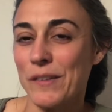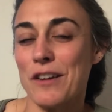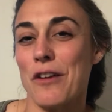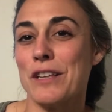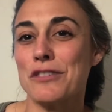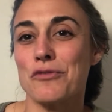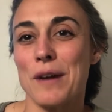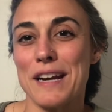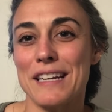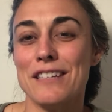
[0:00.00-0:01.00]
you know, that
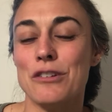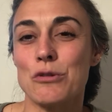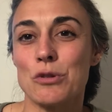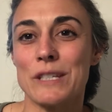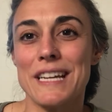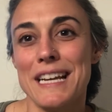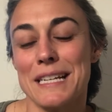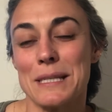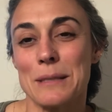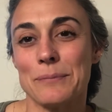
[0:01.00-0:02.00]
training usually
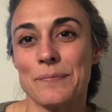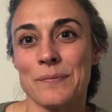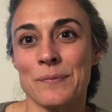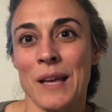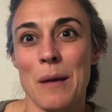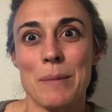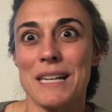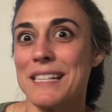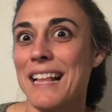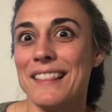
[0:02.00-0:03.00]
is.
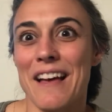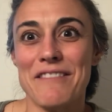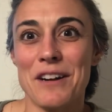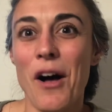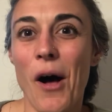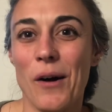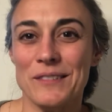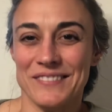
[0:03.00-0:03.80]
Because I love it all.